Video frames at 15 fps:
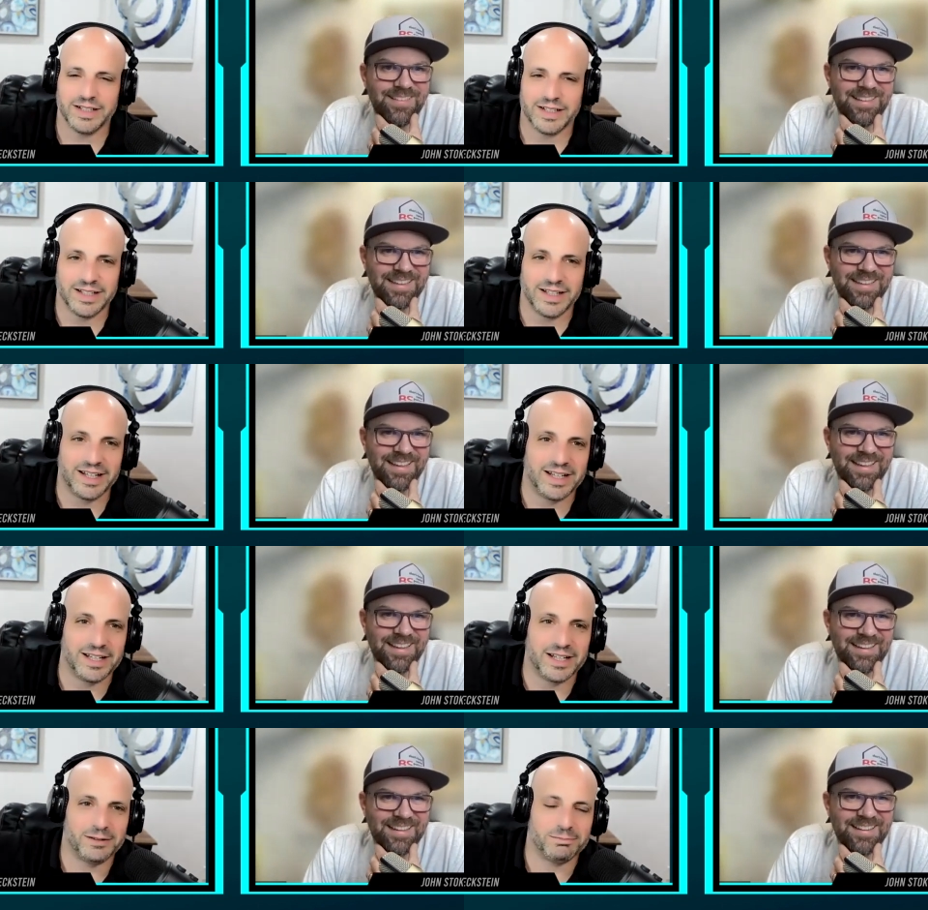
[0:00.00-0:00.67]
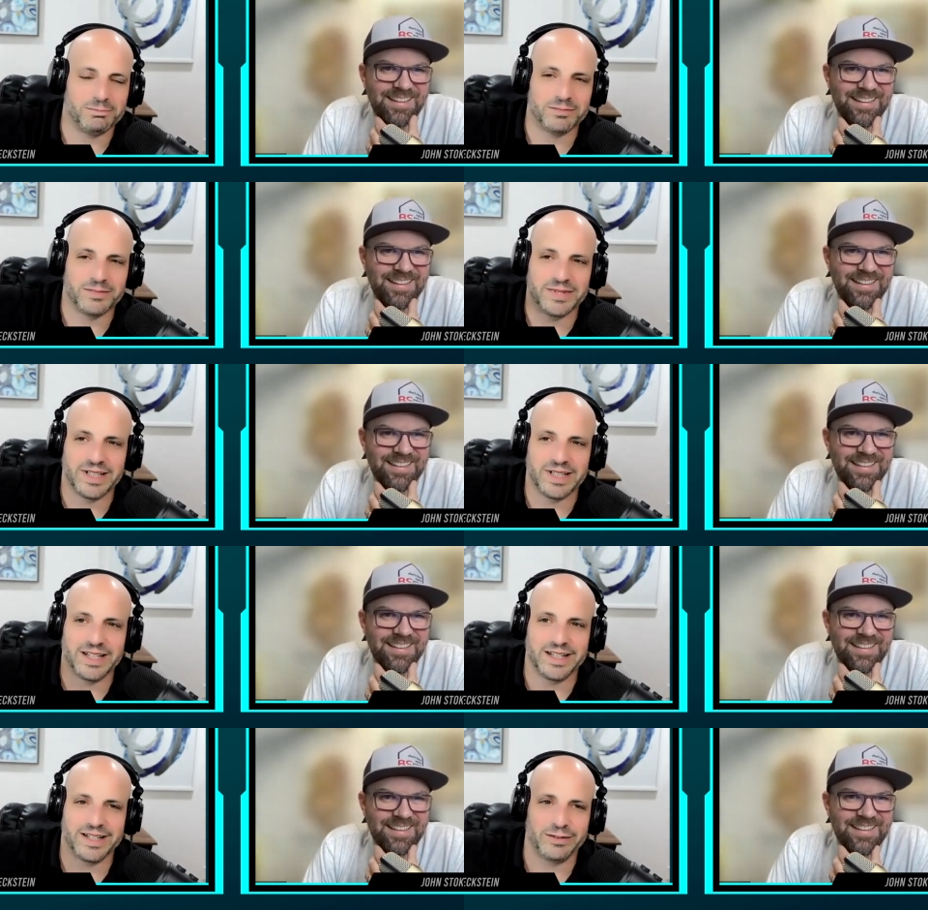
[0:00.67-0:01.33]
Speaker 1: Um,
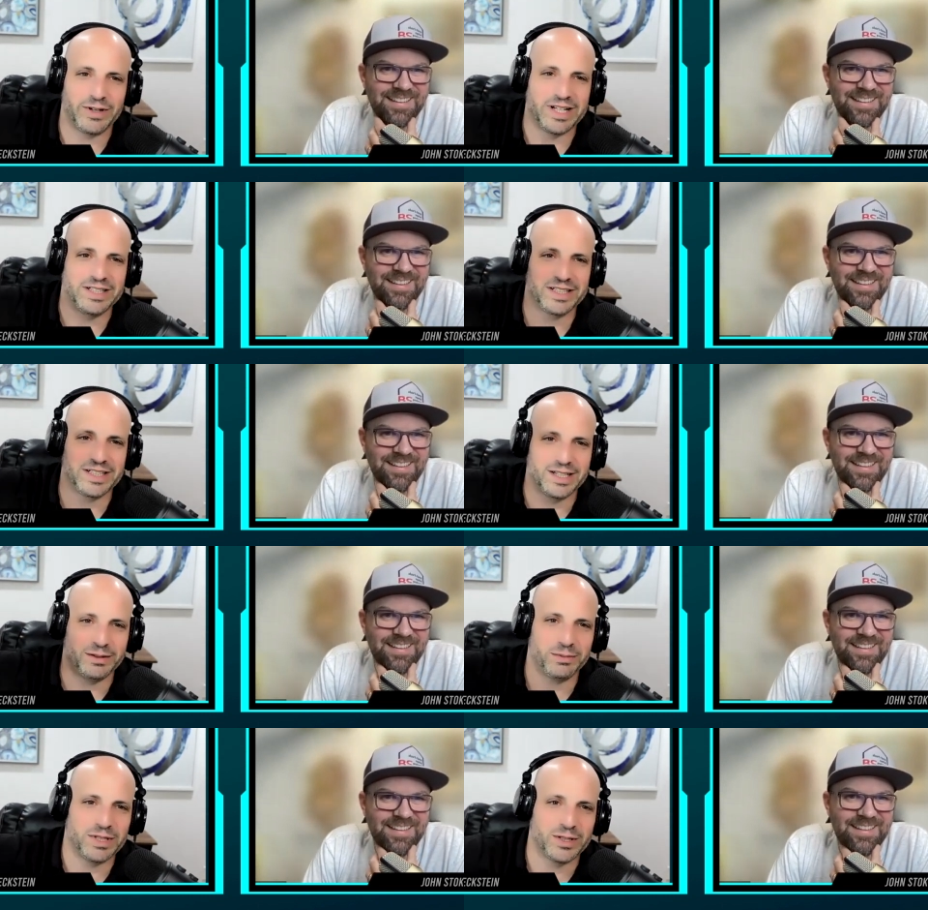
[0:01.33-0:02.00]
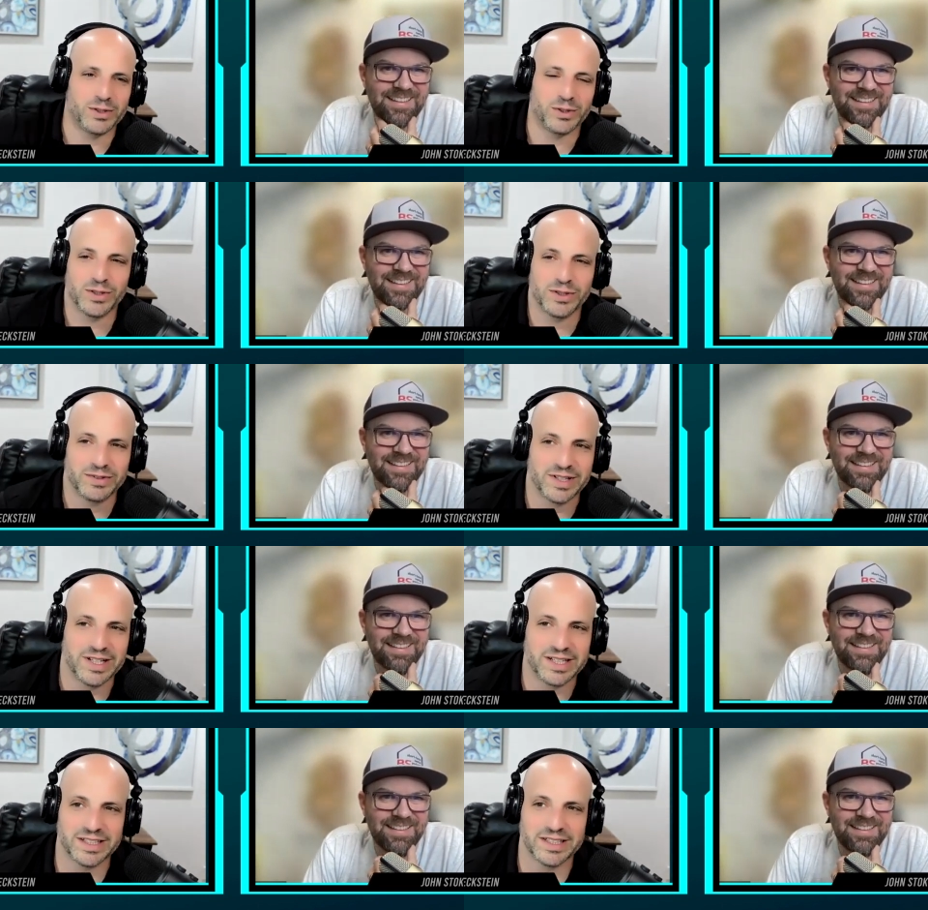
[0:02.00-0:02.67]
yeah. Eventually, it'd be cool if
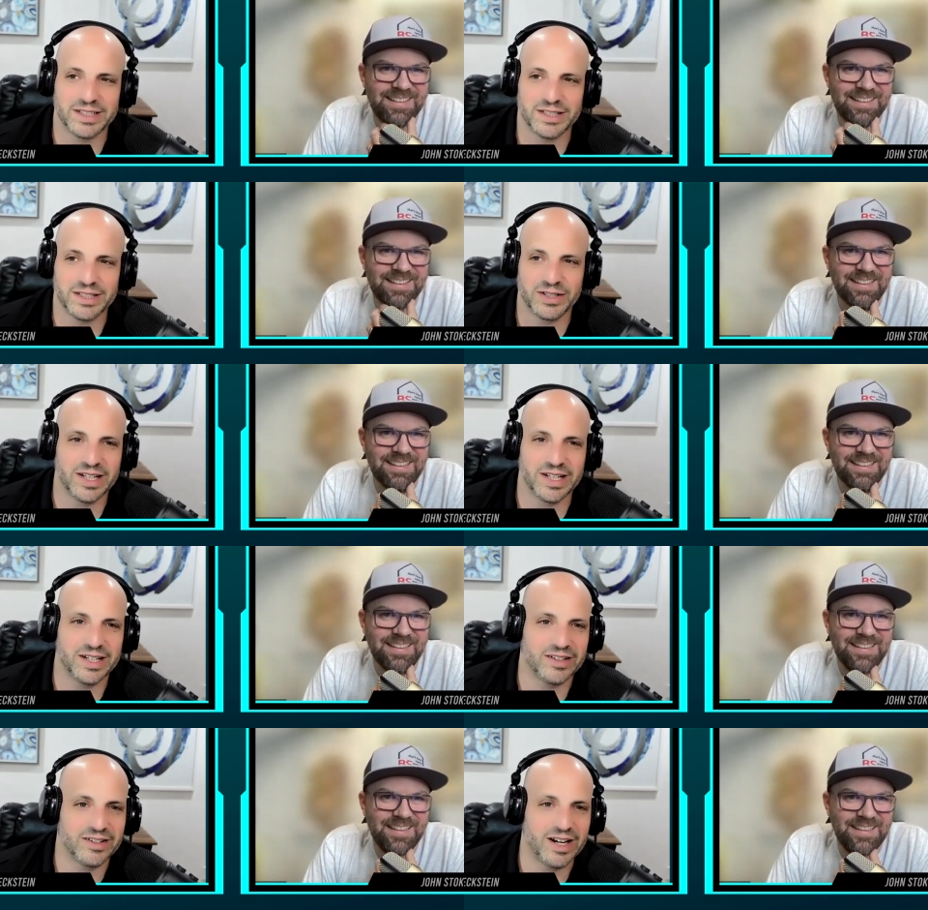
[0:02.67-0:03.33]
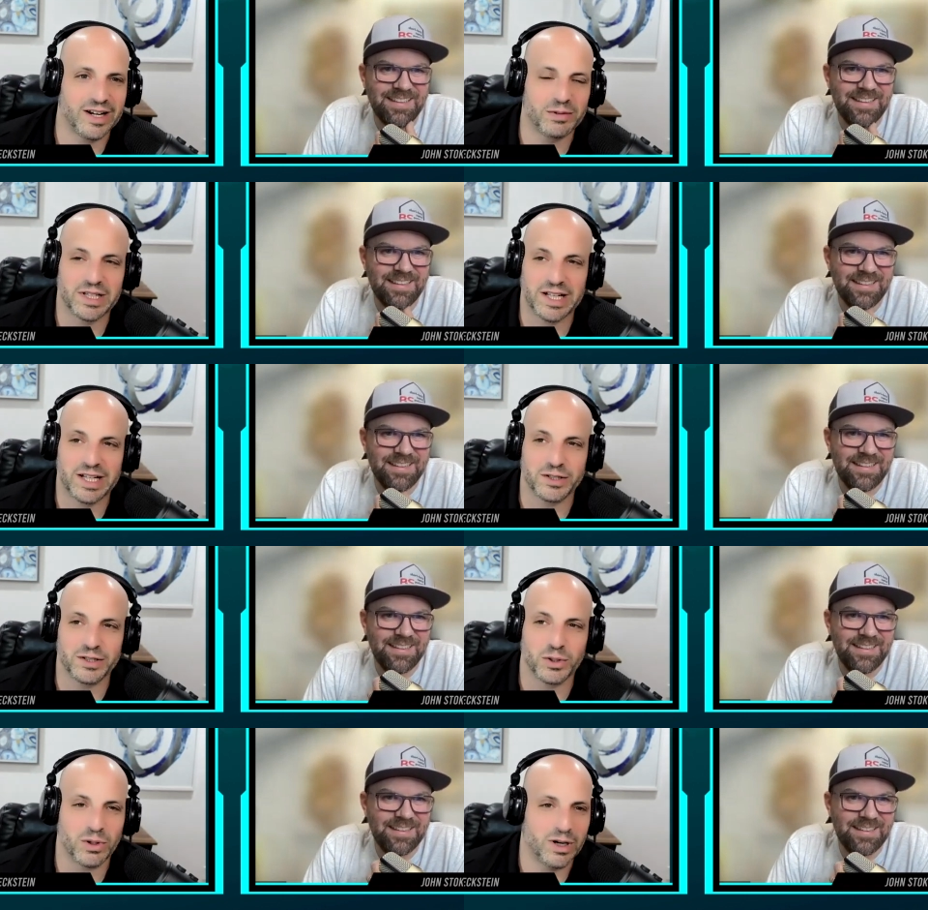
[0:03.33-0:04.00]
like you could integrate with like
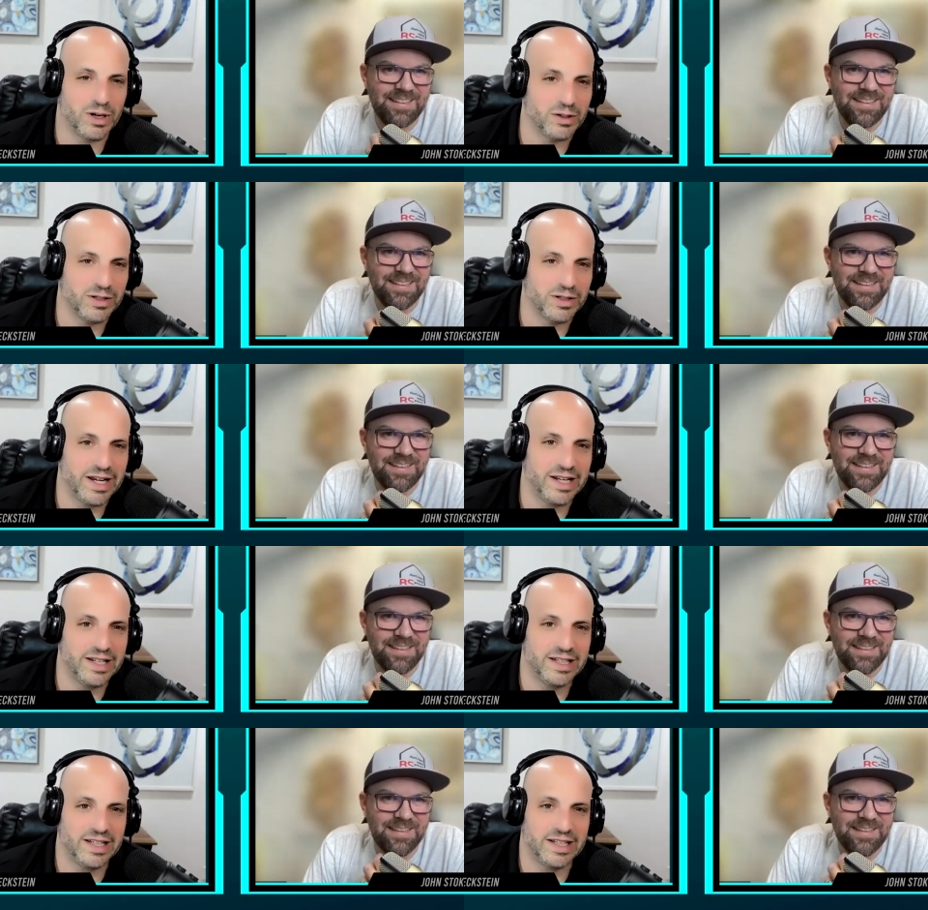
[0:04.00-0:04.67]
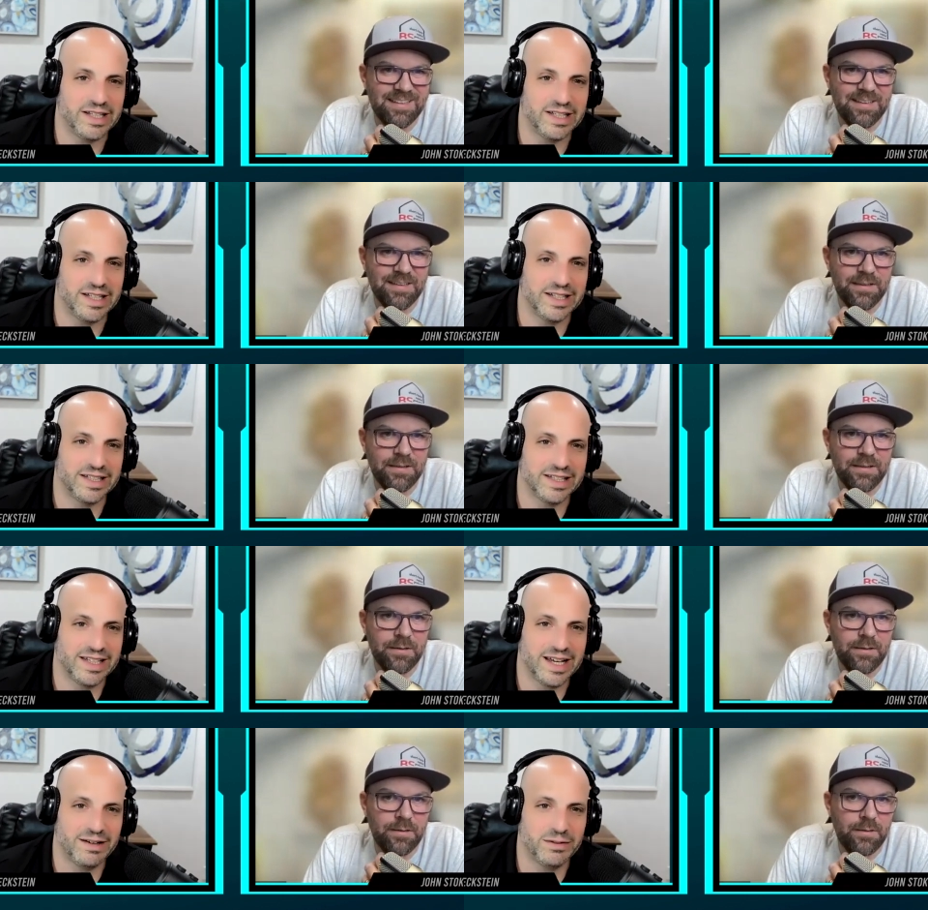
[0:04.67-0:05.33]
a Turo, right? Like, and
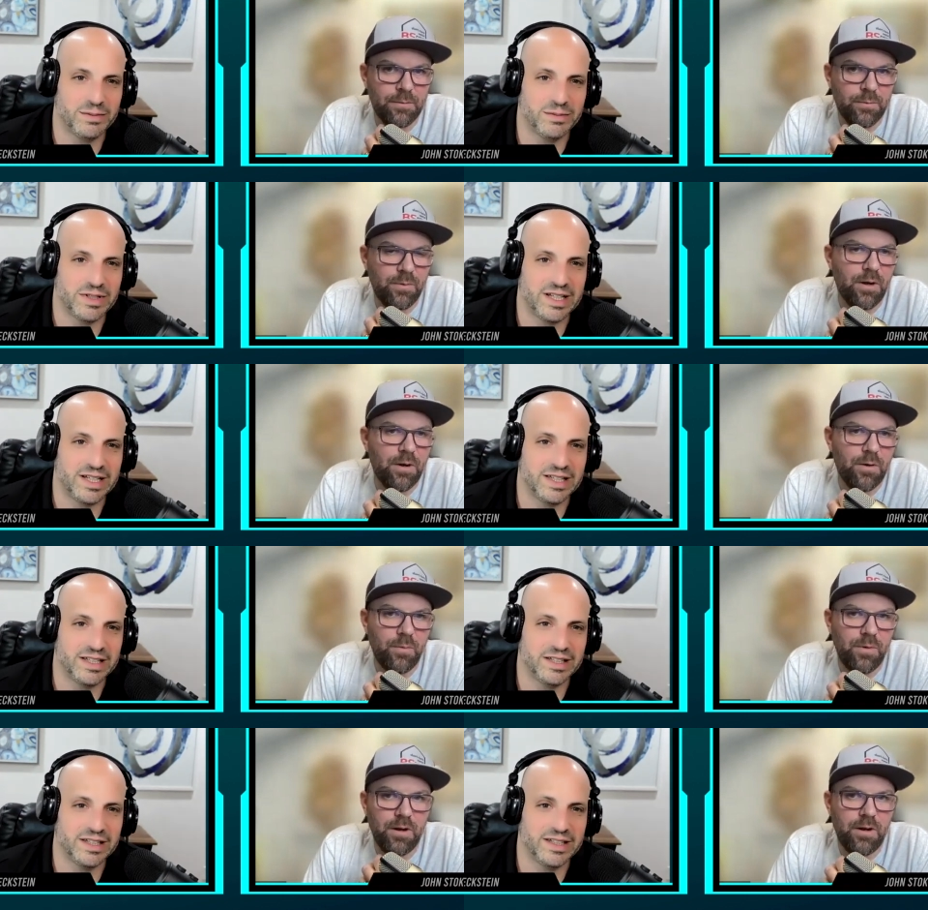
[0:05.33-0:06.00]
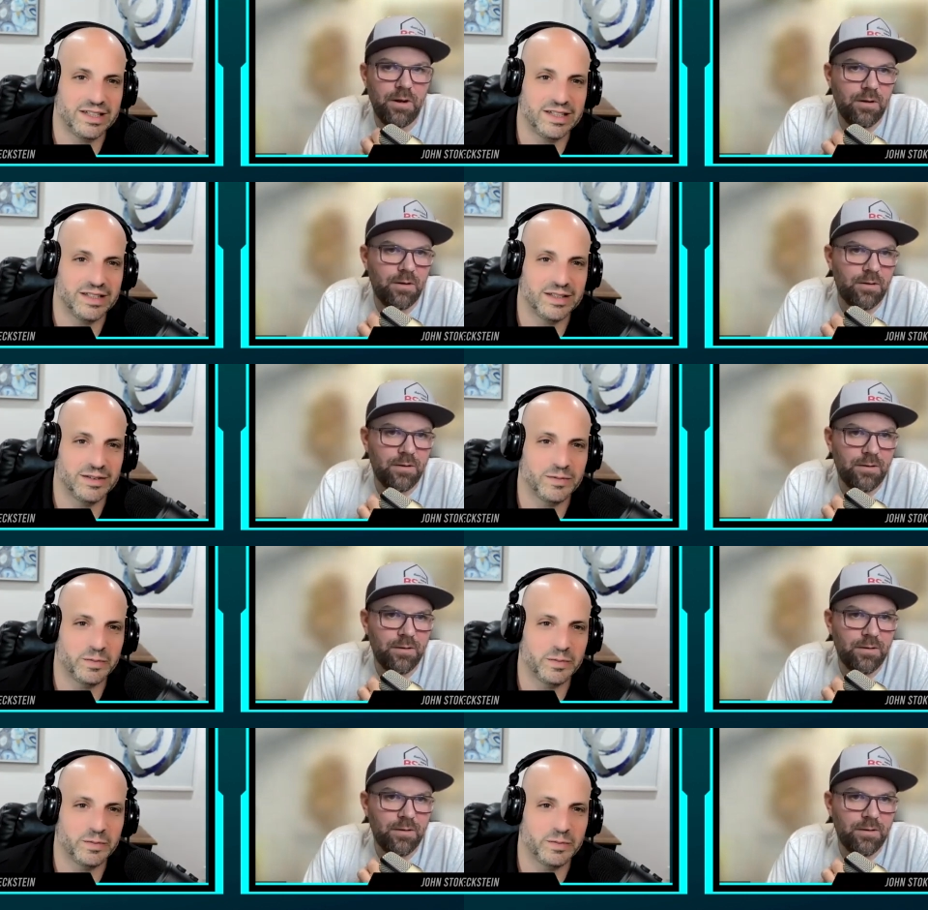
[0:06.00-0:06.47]
then that would
Speaker 2: we are we are